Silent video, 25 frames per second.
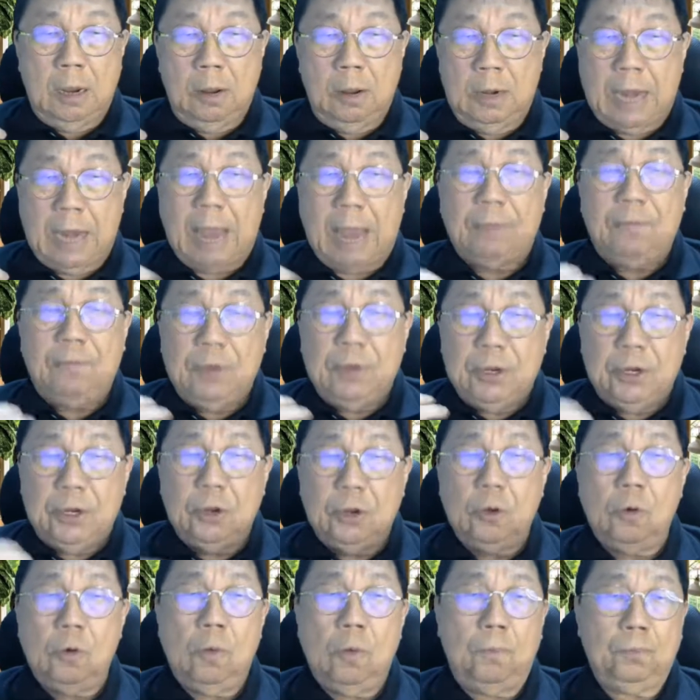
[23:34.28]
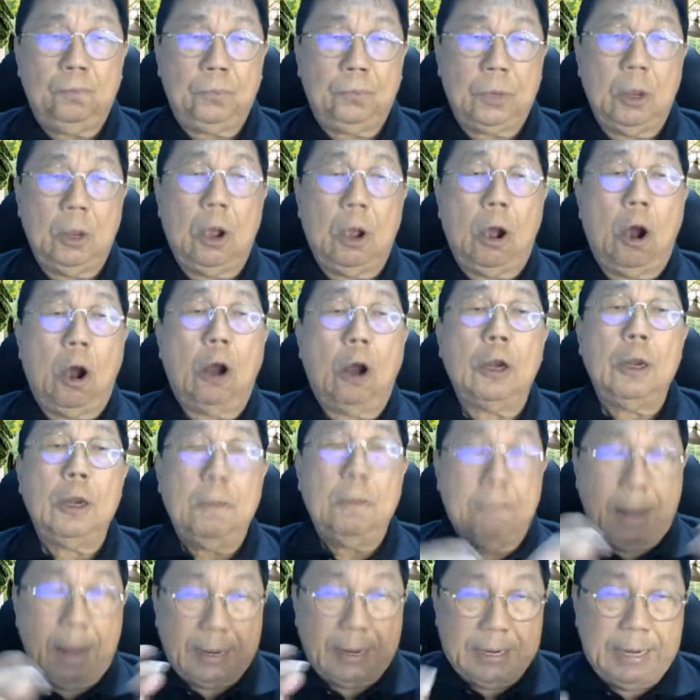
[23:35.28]
live video on
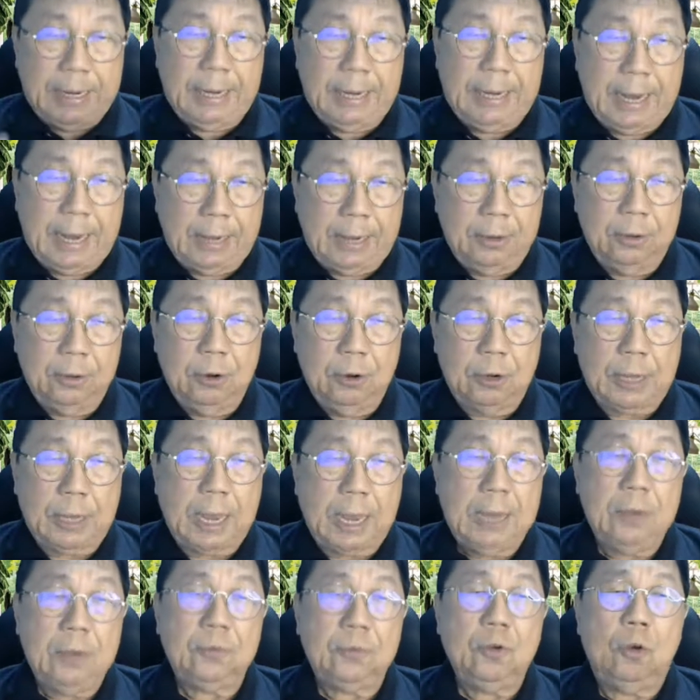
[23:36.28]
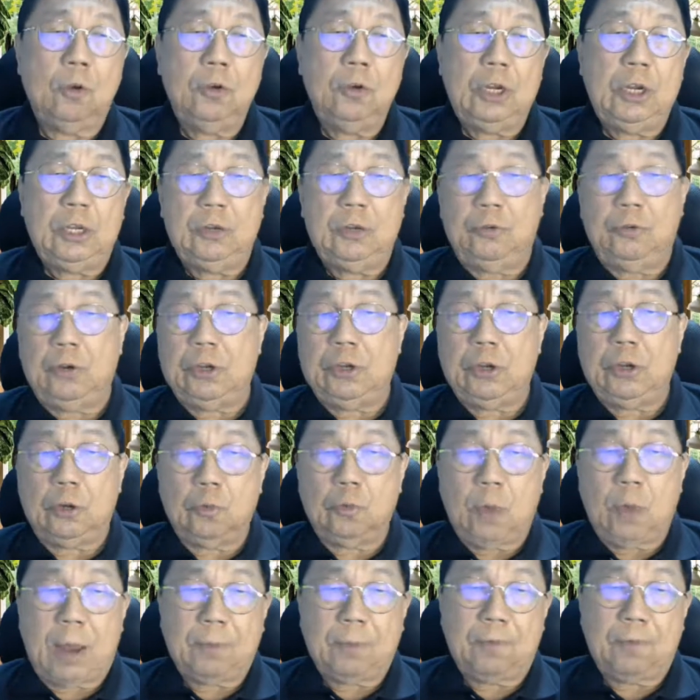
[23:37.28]
Monday then. Okay, so this is Richard
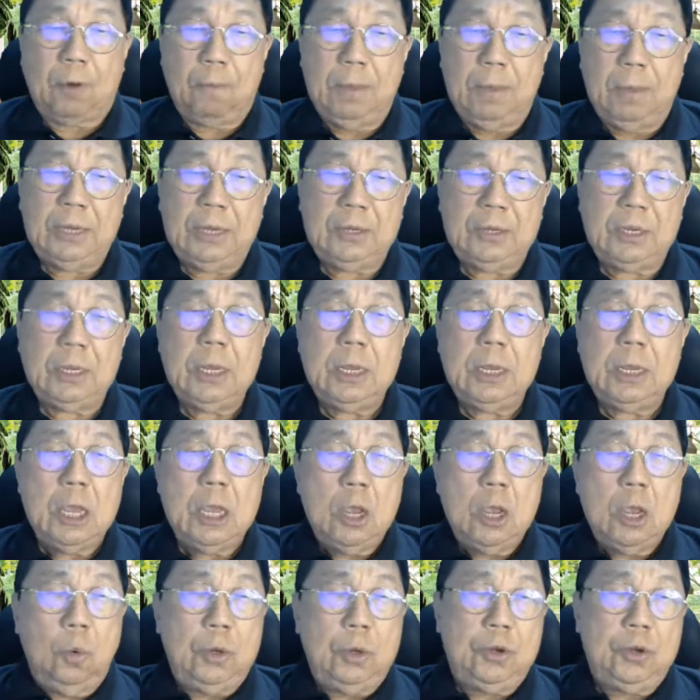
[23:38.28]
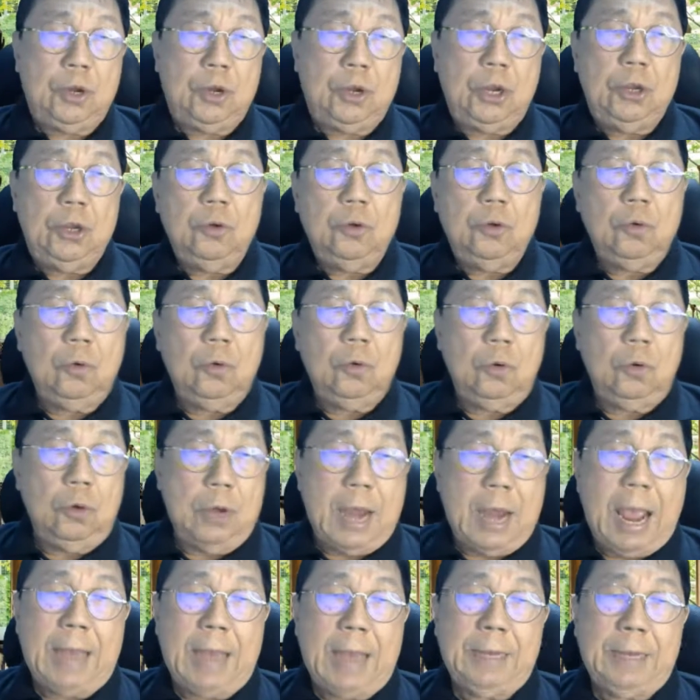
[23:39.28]
Quek from Malaysia, wishing you good
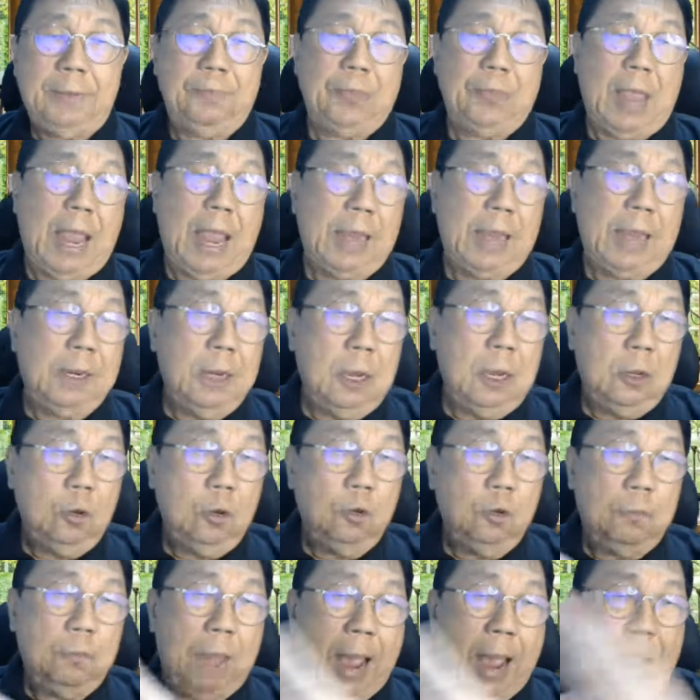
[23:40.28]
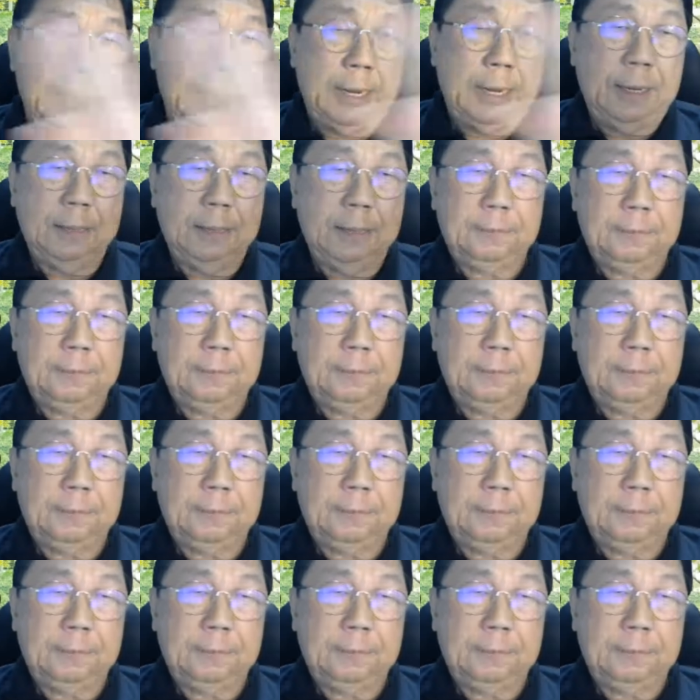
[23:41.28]
night and goodbye.